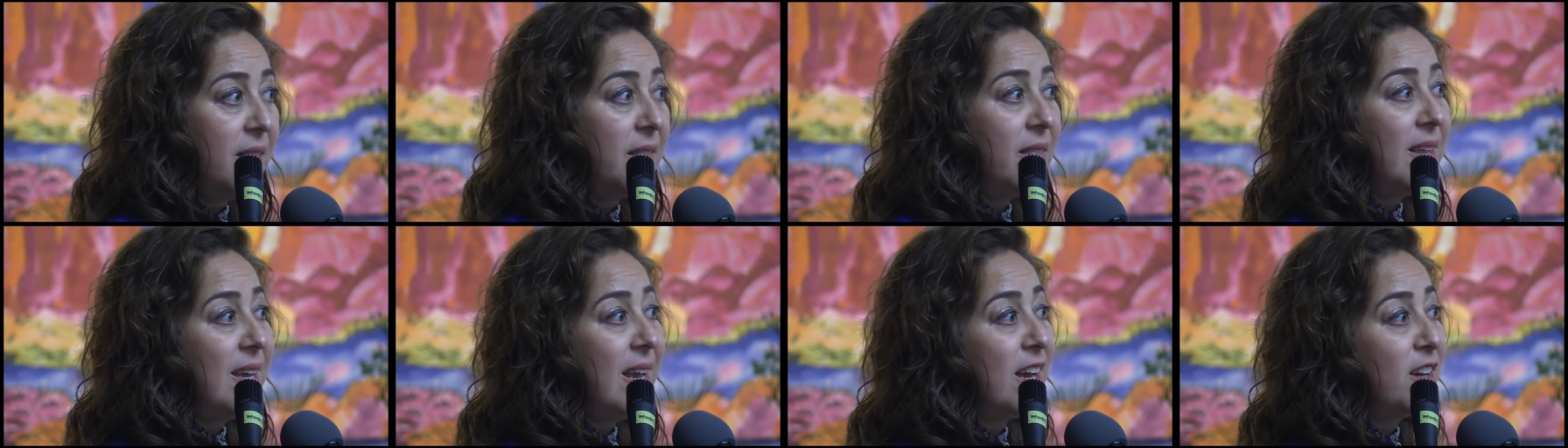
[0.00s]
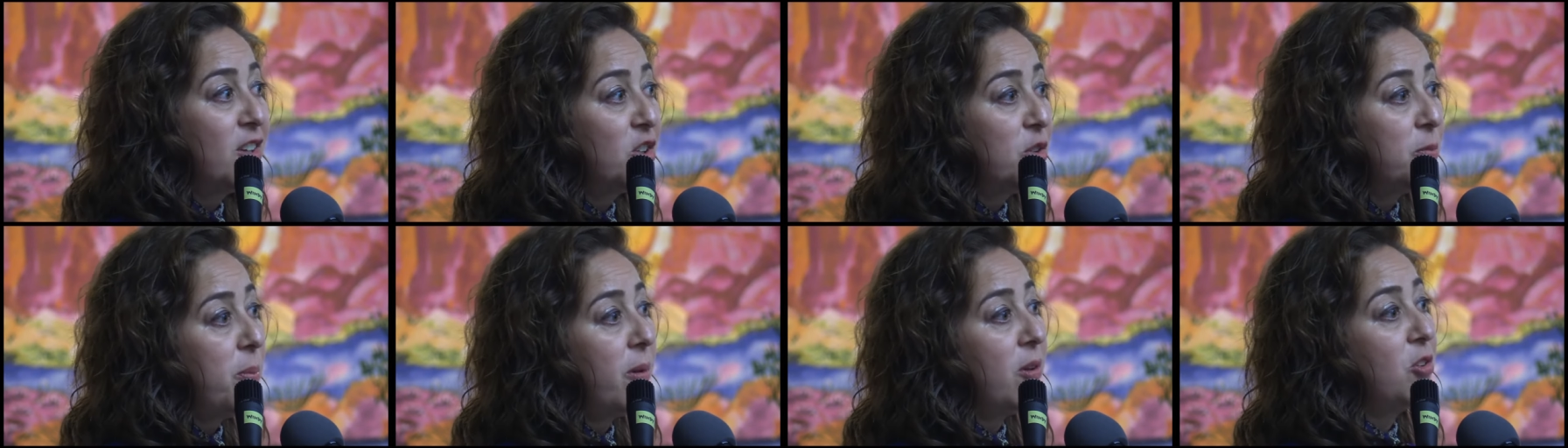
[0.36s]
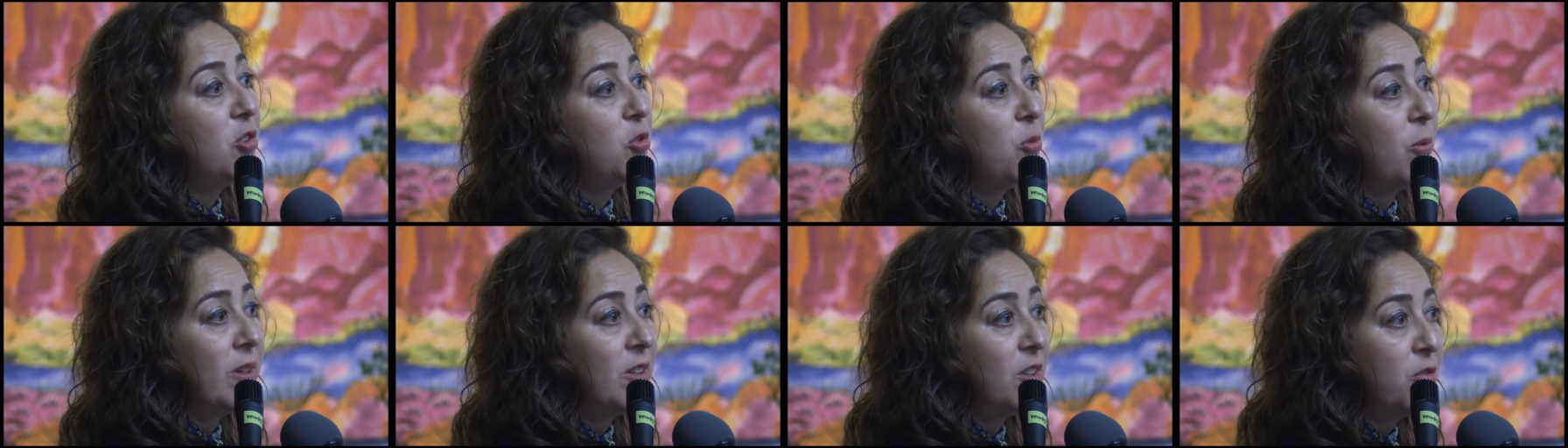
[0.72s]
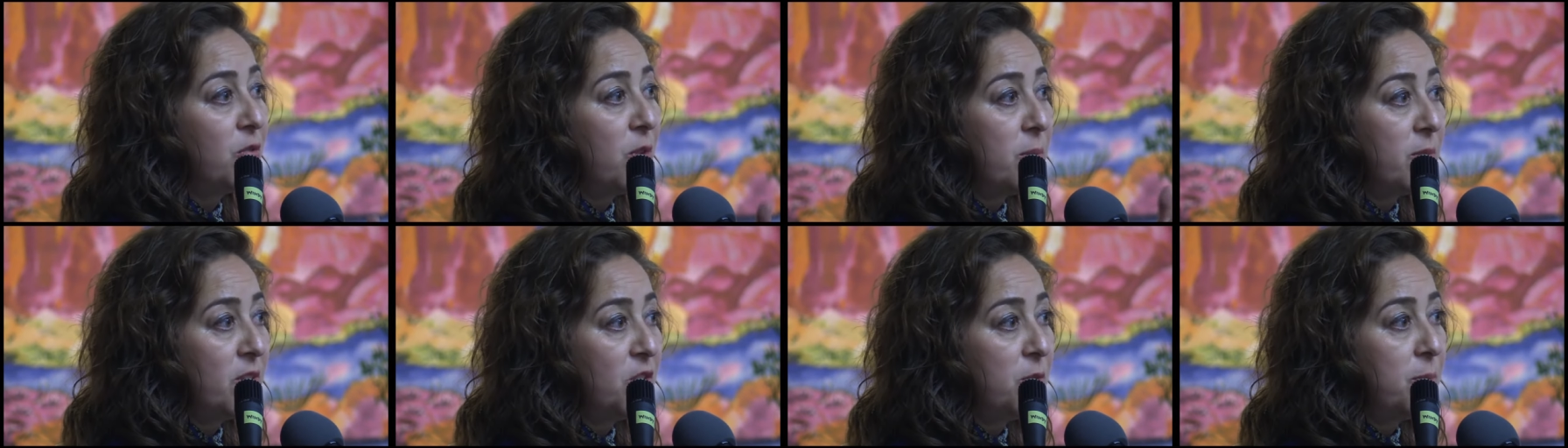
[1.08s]
the expulsed ones
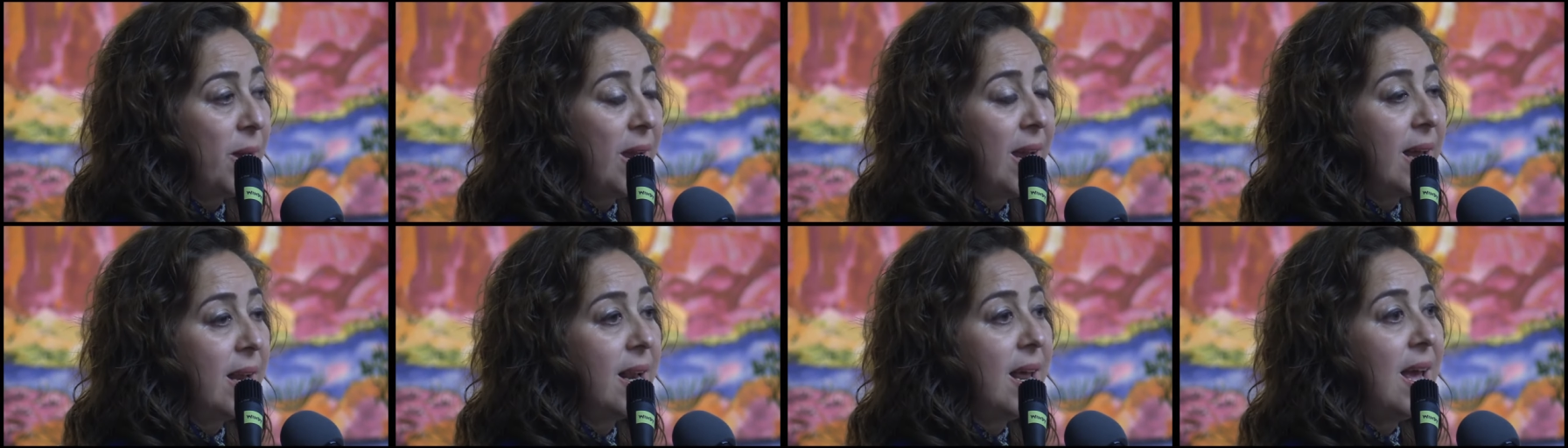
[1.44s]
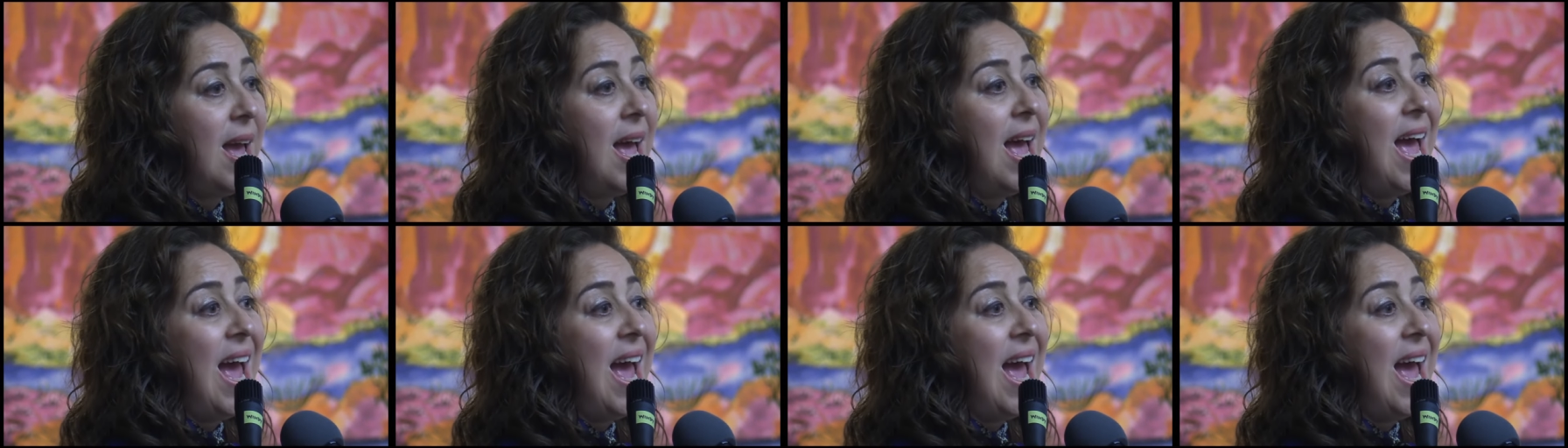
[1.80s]
from Spain.